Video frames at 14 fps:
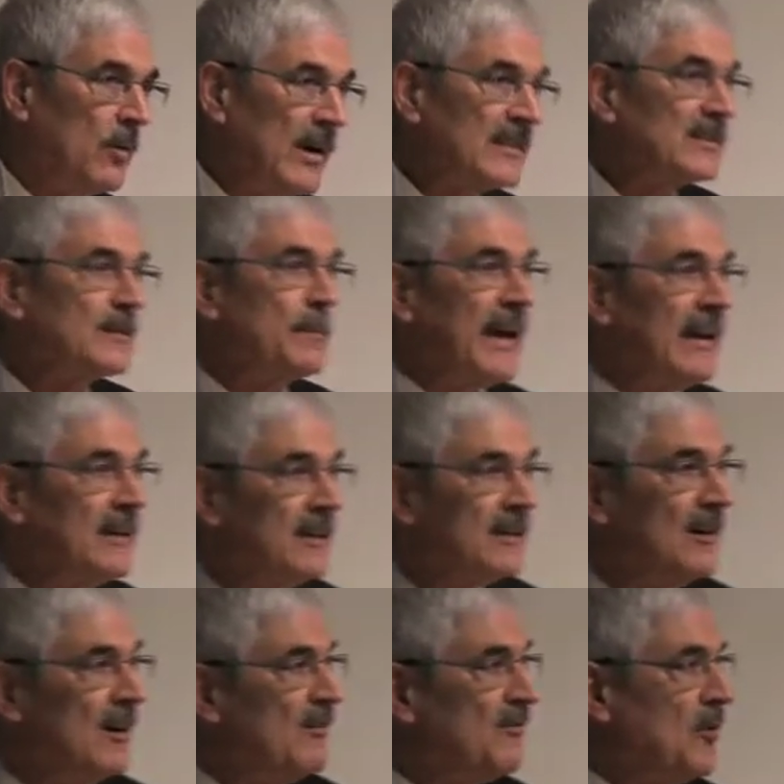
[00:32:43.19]
West Bank,
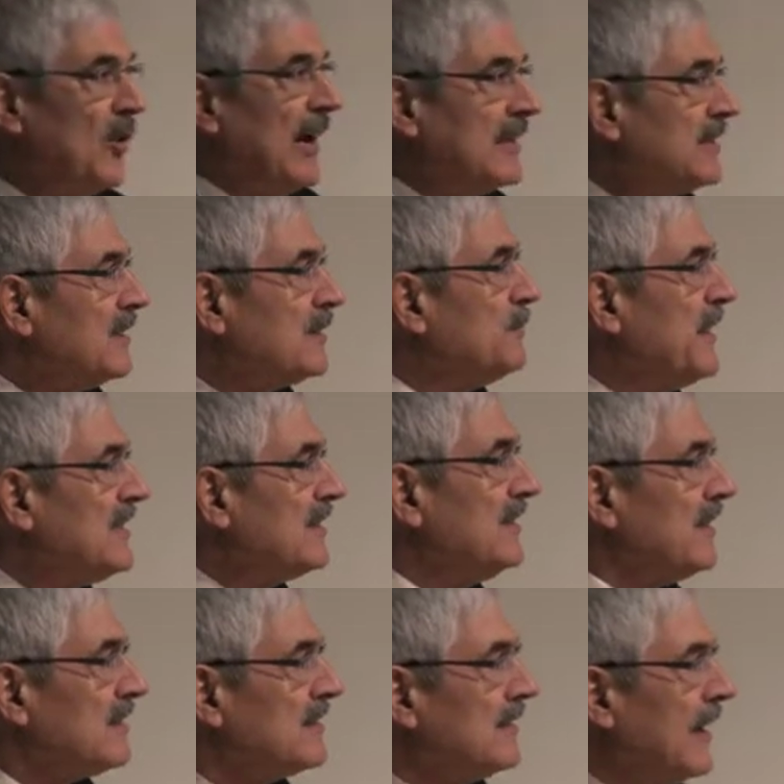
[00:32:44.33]
for us, it's
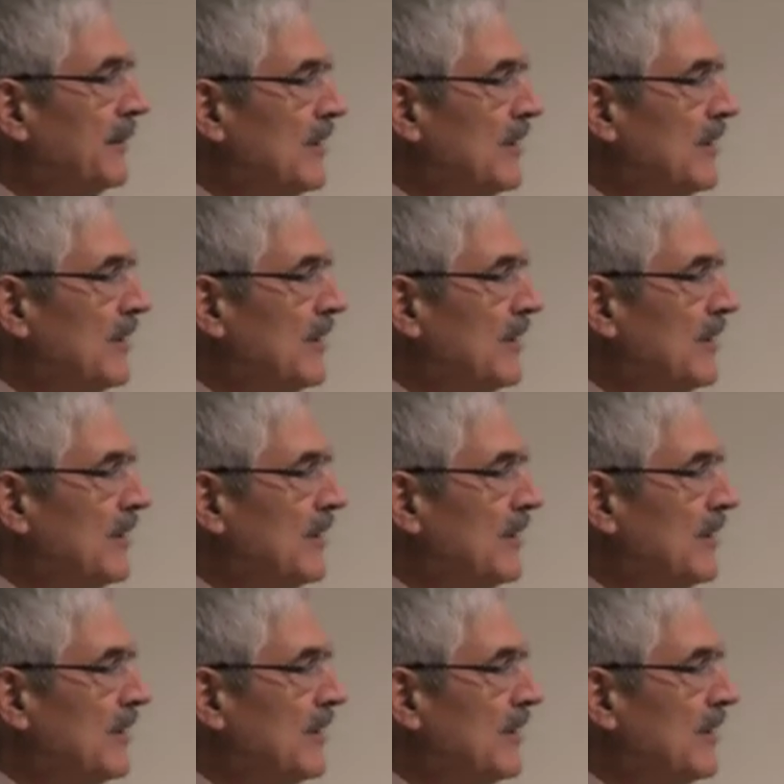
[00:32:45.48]
business.